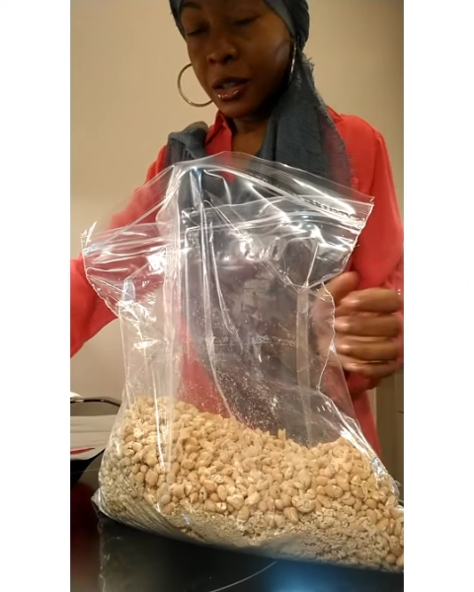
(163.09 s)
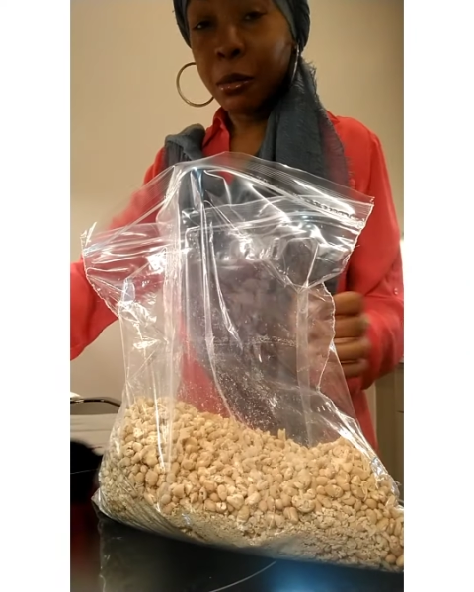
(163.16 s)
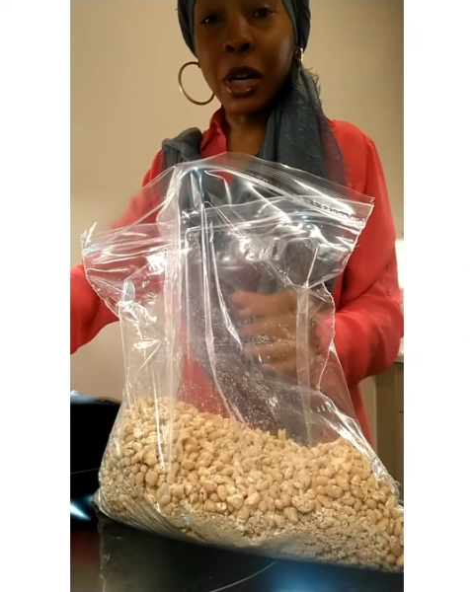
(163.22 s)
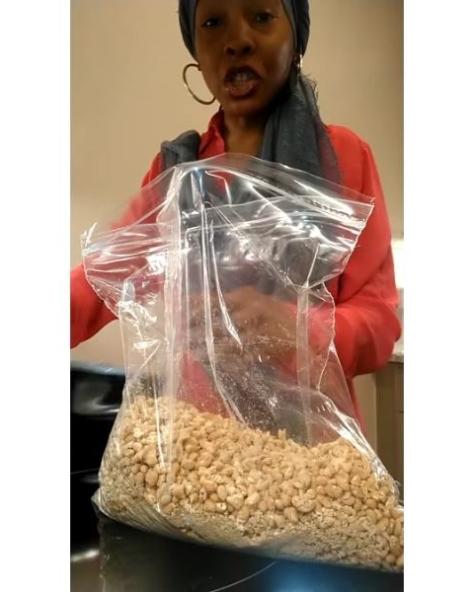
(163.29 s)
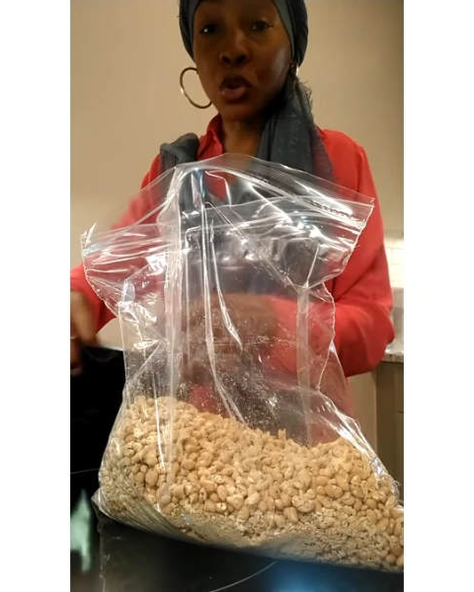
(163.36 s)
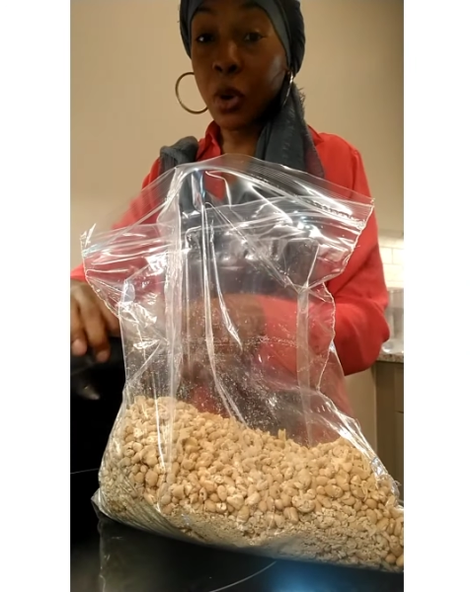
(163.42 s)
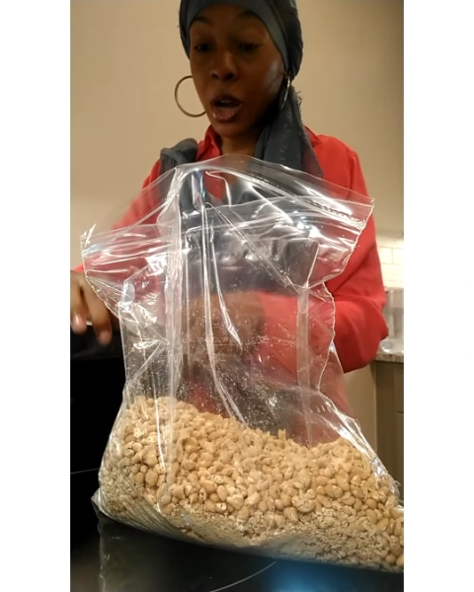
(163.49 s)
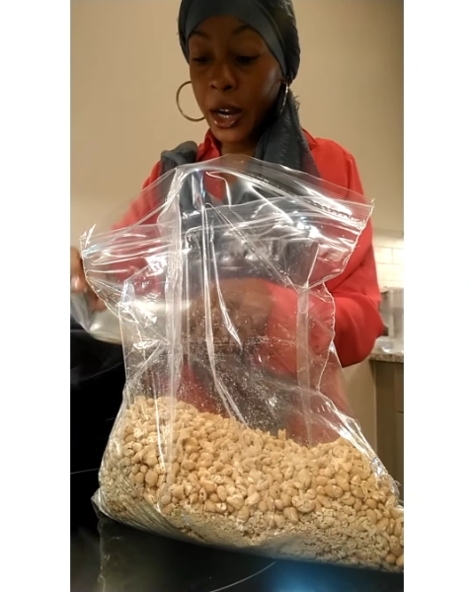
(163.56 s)
my
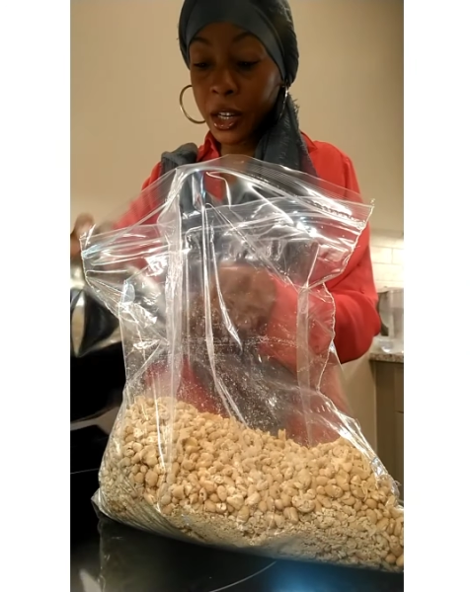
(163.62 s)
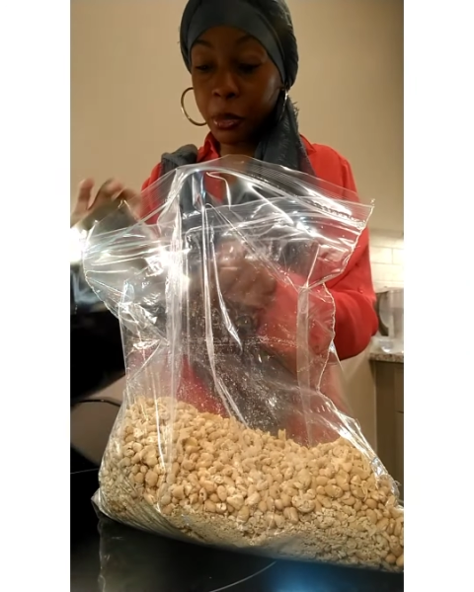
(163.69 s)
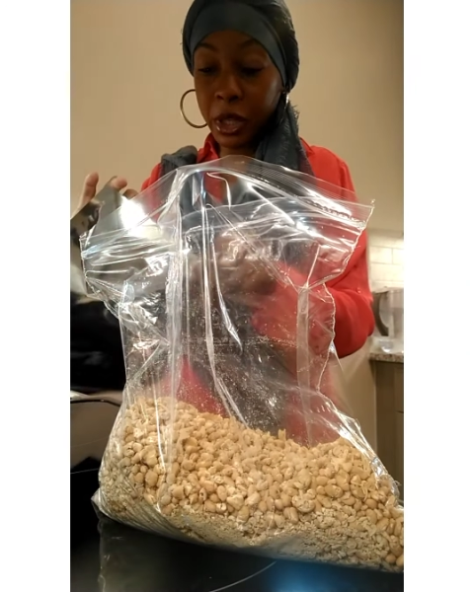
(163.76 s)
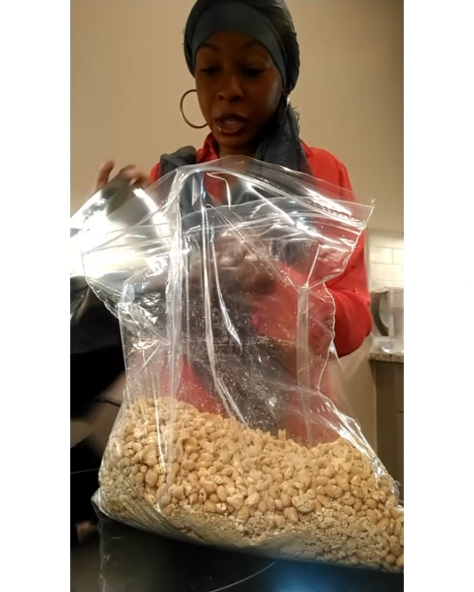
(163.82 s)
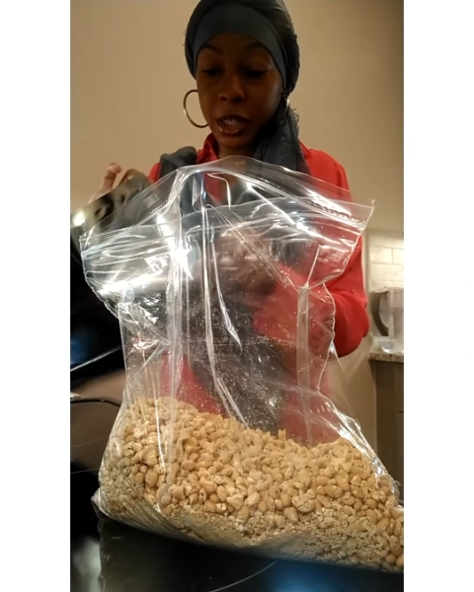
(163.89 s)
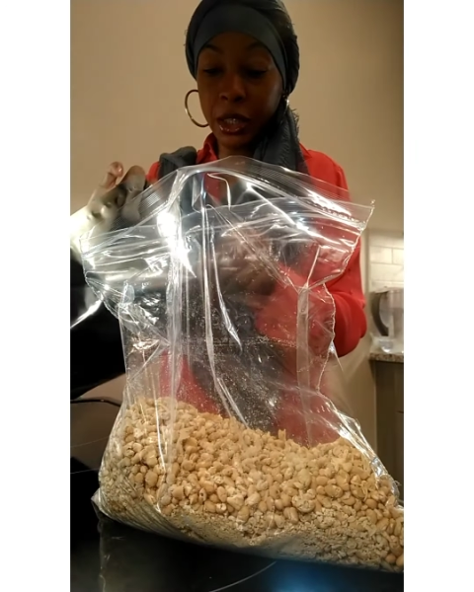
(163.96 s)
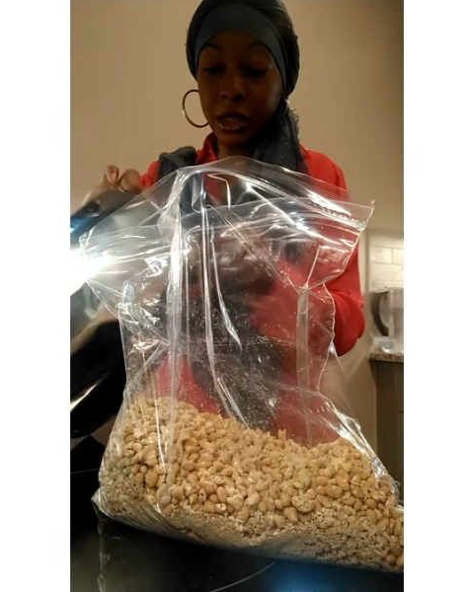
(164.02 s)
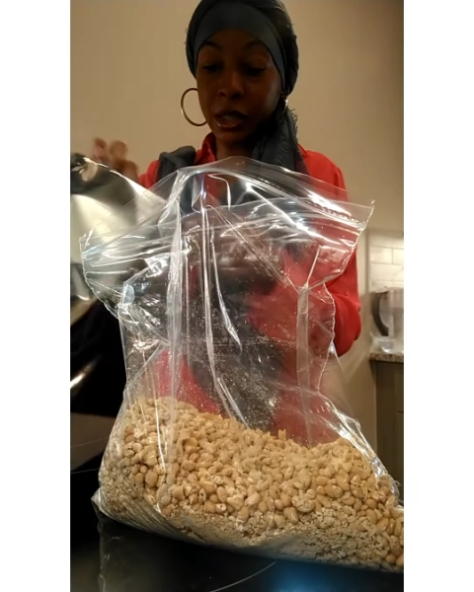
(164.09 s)
dry
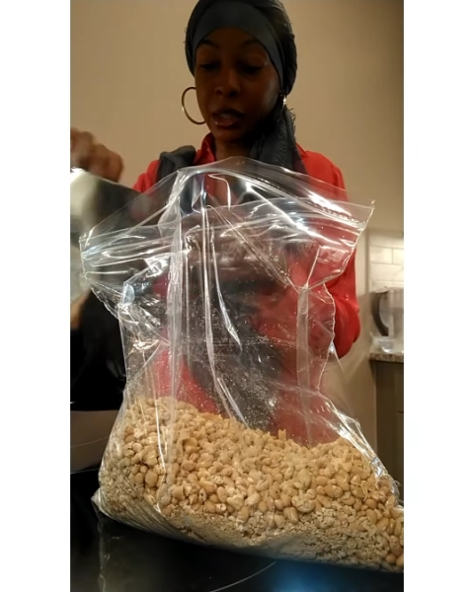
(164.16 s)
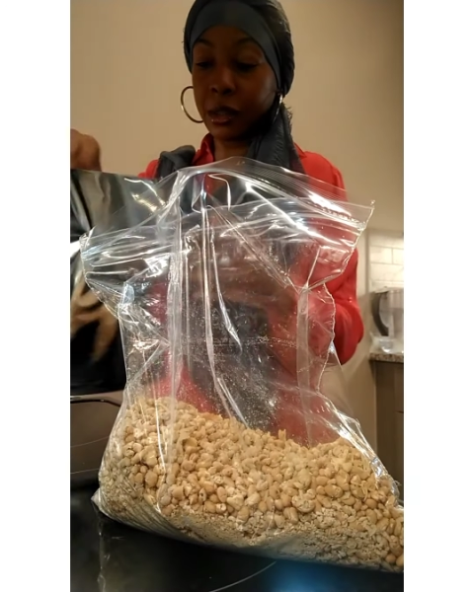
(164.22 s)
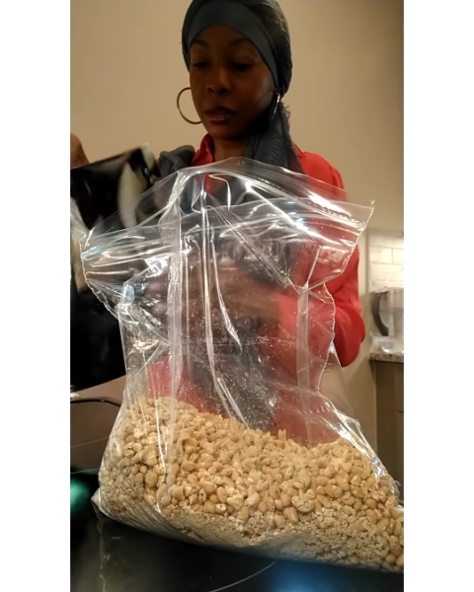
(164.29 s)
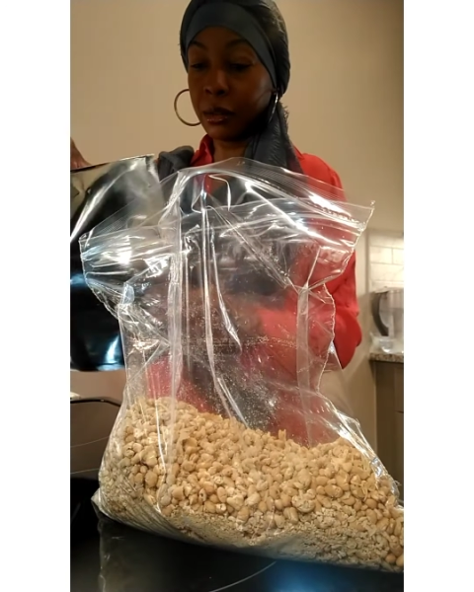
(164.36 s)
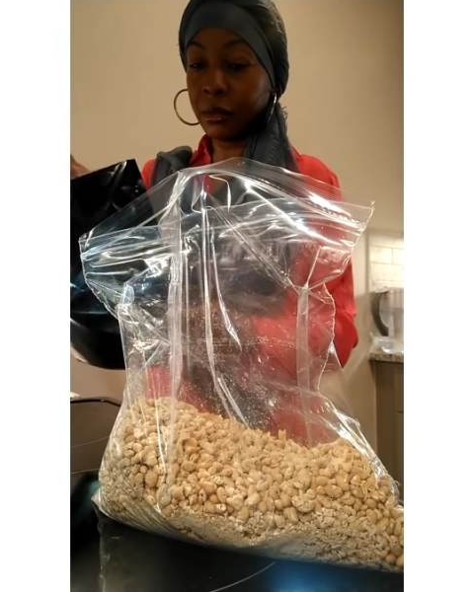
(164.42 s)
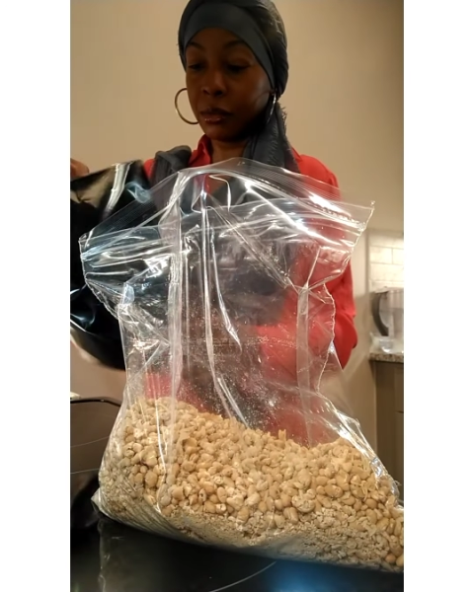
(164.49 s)
beans.